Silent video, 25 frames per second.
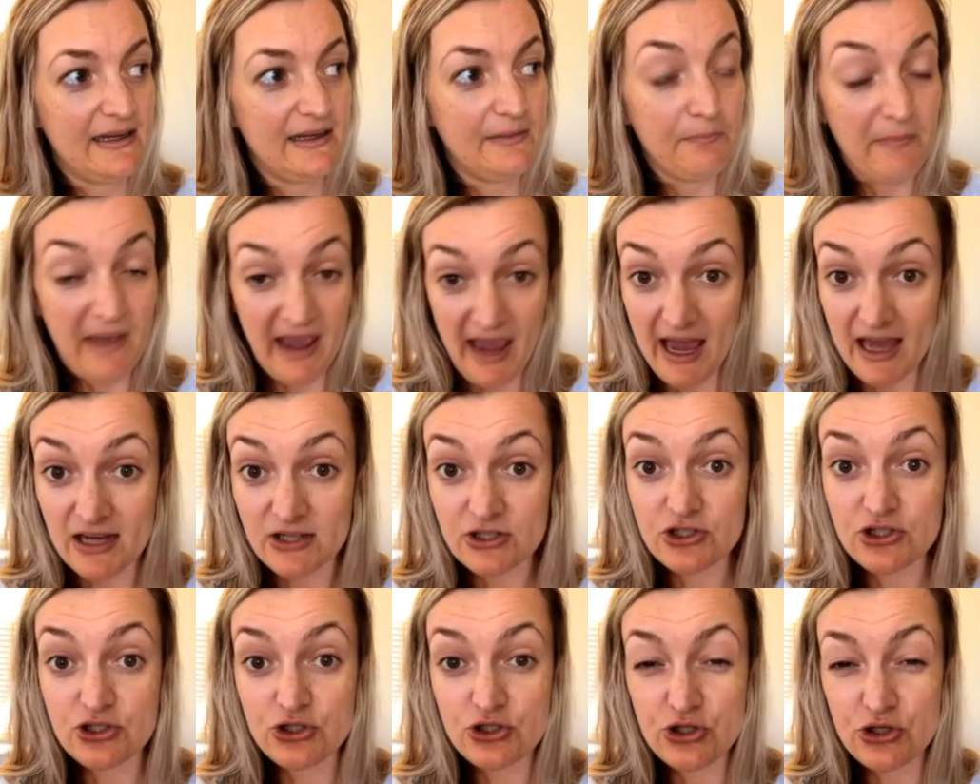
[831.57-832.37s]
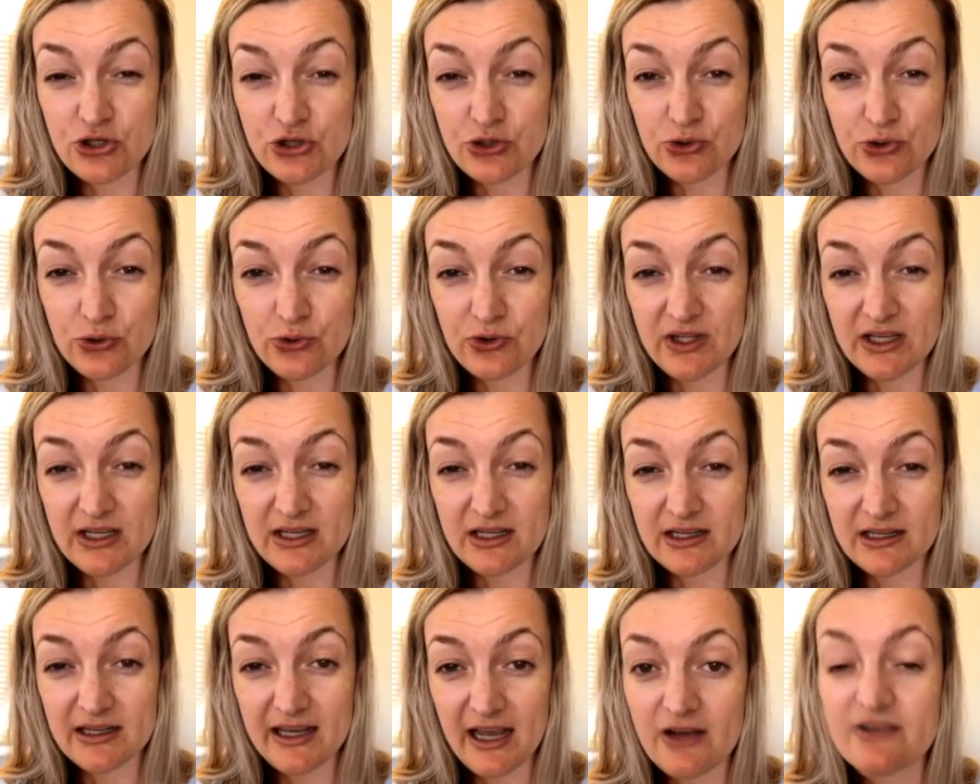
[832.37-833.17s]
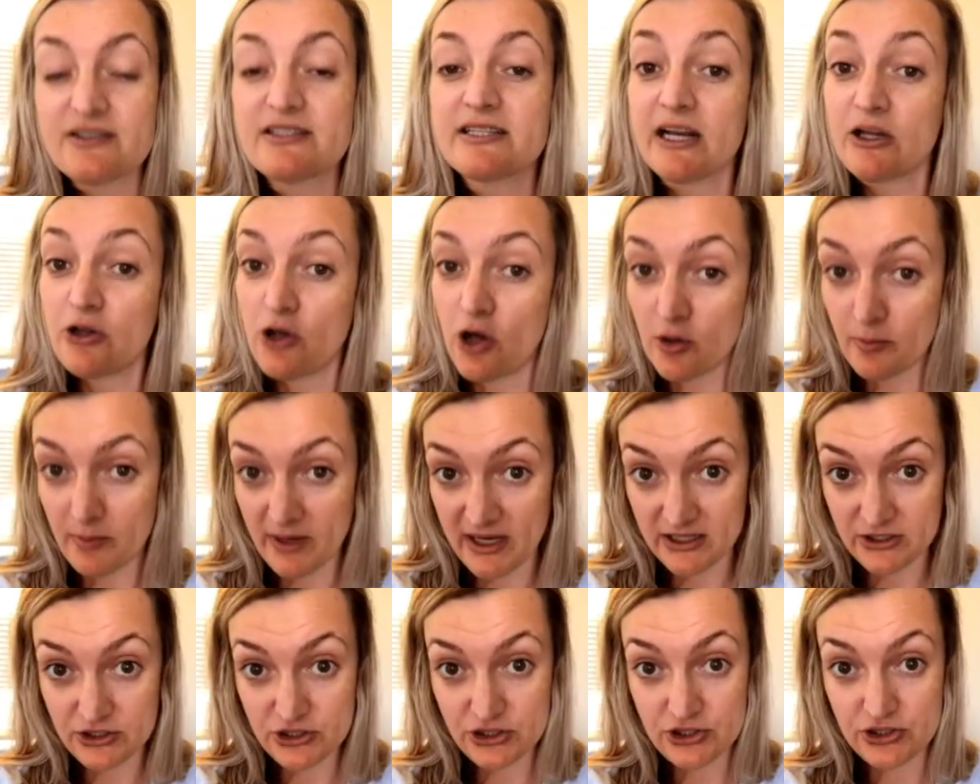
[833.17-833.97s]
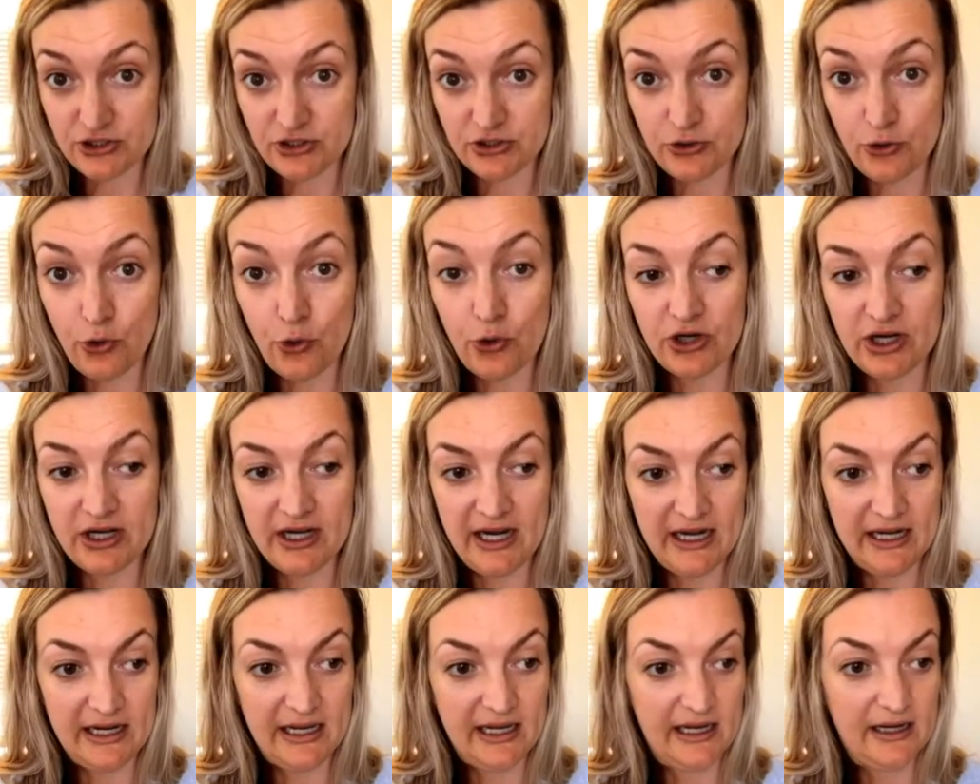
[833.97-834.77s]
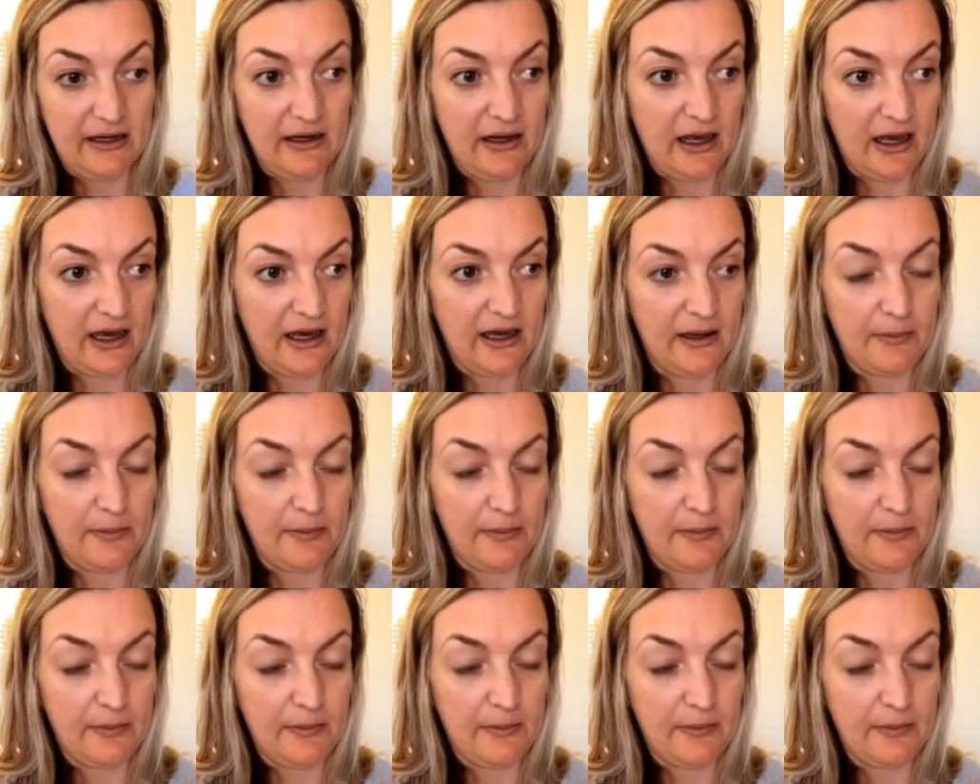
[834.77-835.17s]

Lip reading: match to the Cal State Long Beach coordinated